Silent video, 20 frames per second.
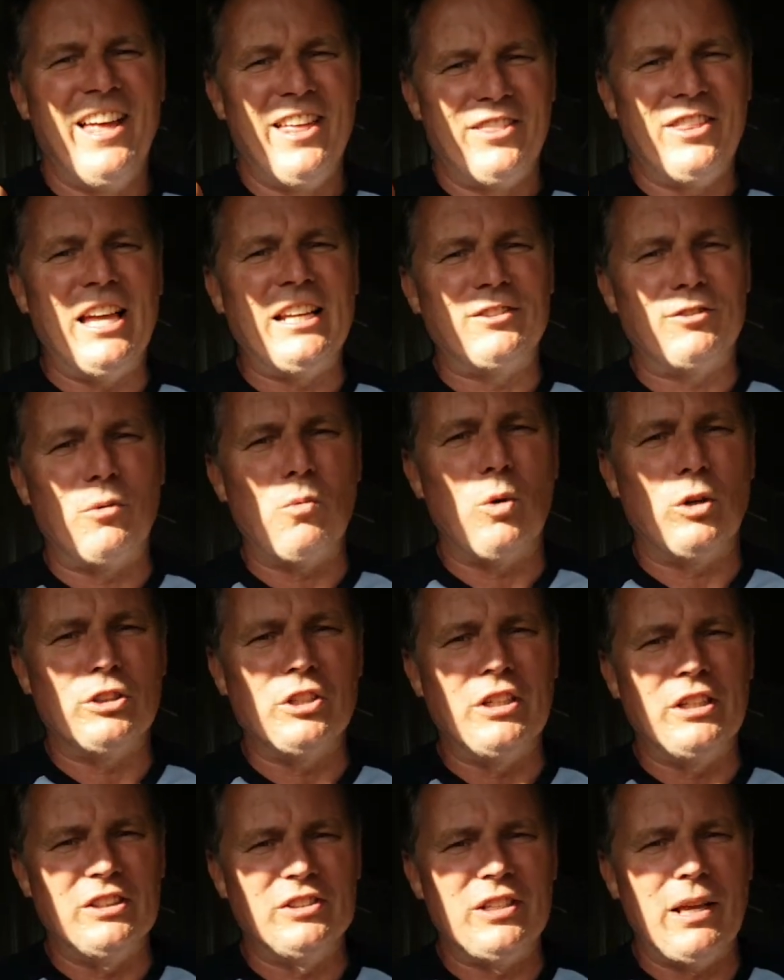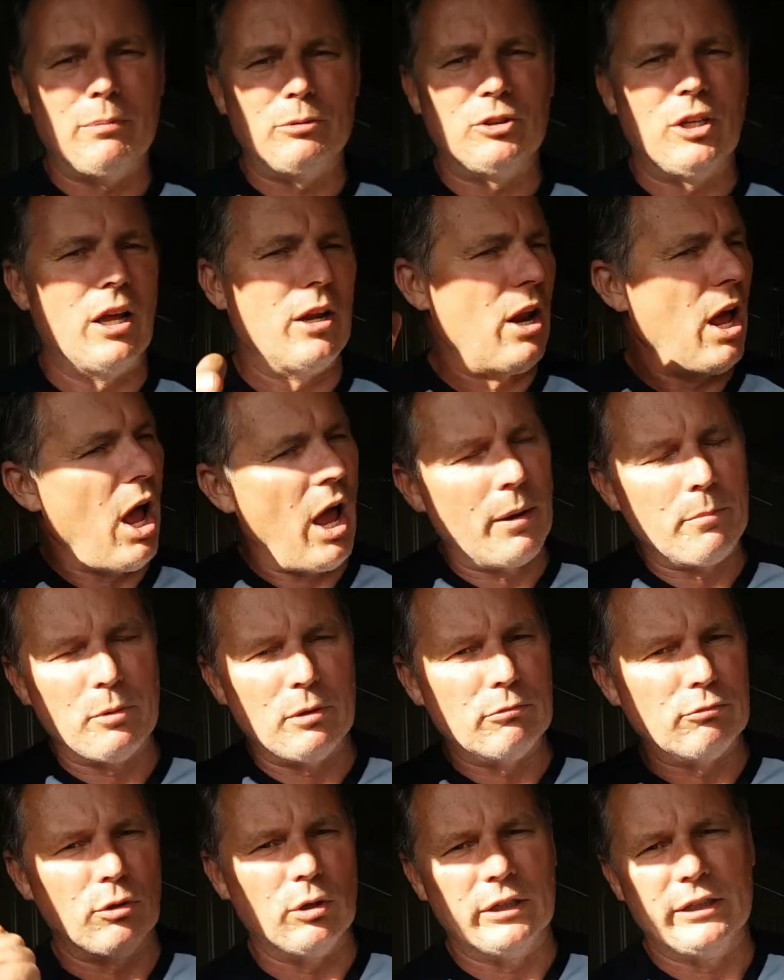thanks for watching this episode. I hope
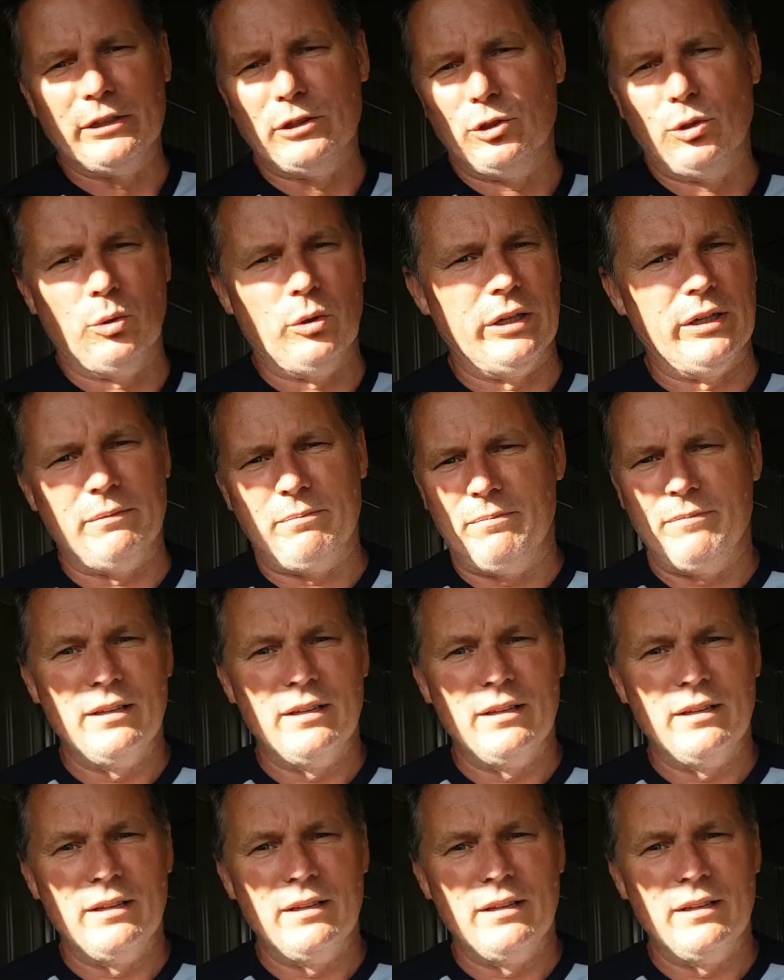you really enjoy it.